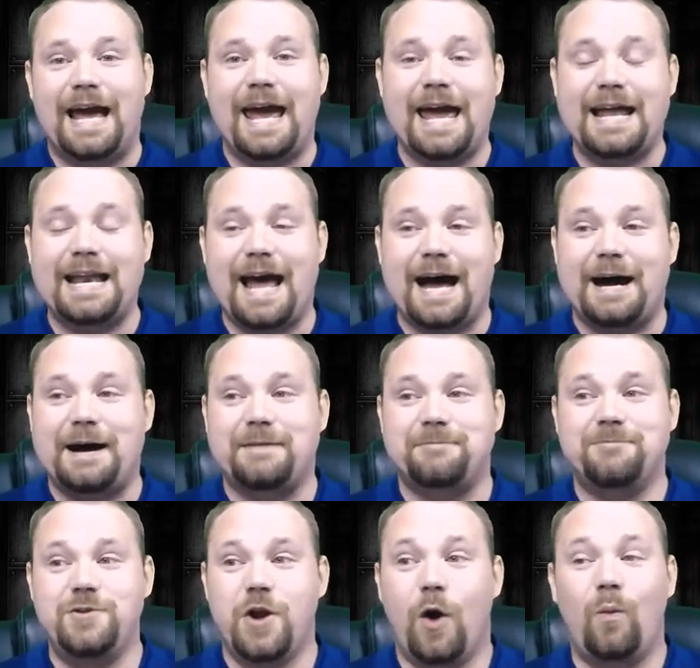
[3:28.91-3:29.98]
and
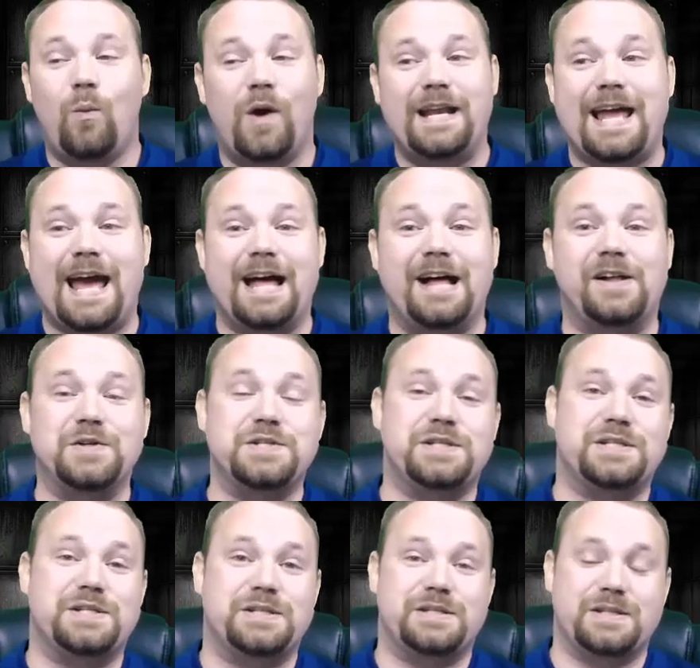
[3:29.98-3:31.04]
no one
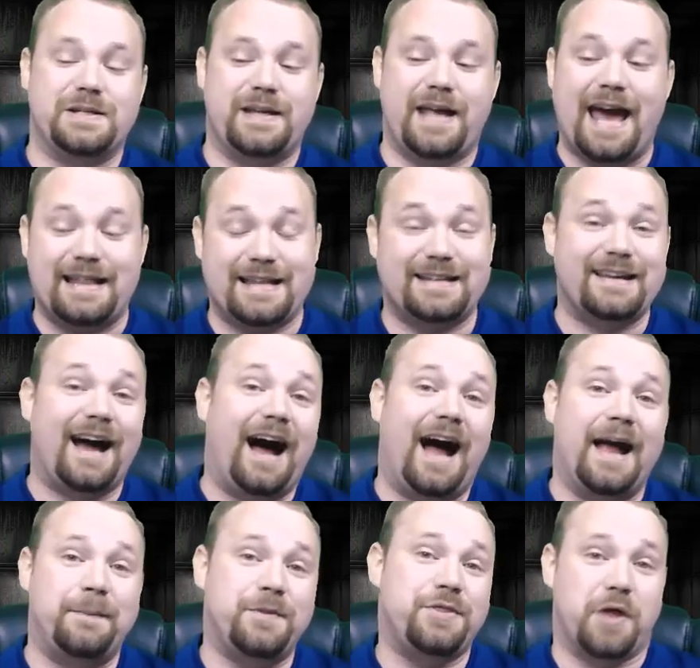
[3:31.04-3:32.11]
else at the
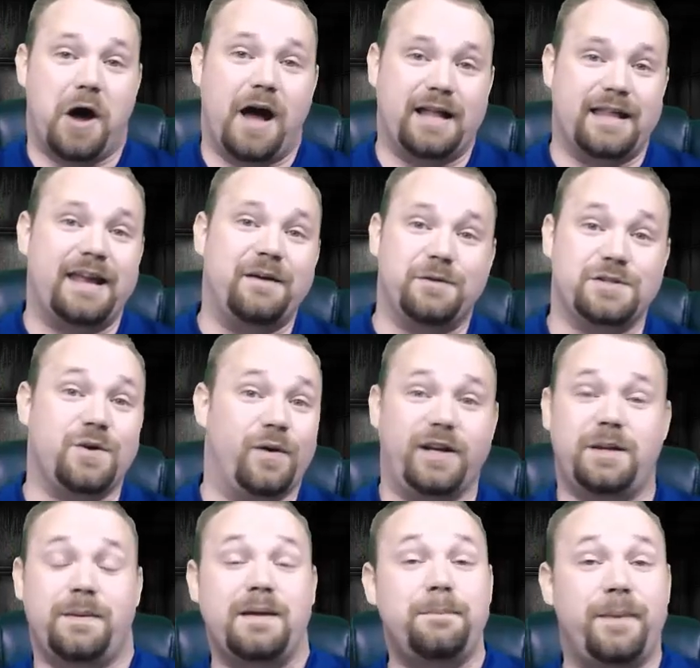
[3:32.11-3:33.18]
time thought that it was
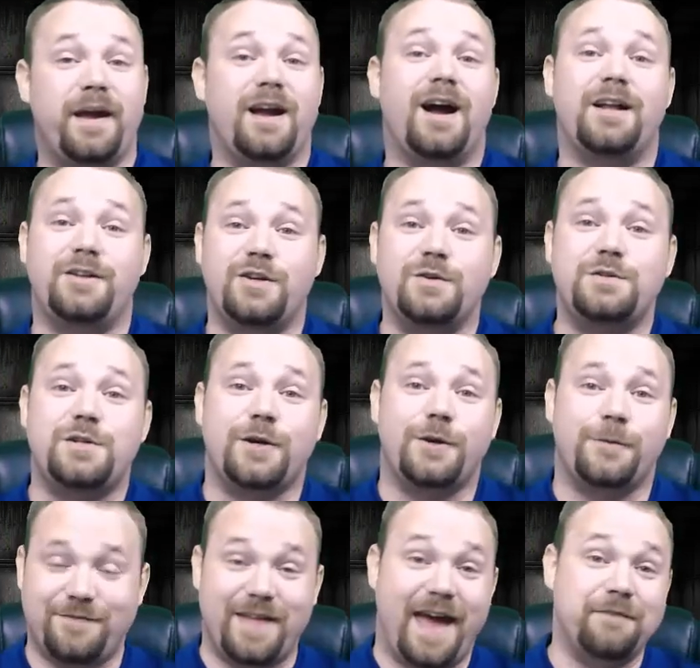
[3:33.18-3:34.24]
going to be big on YouTube.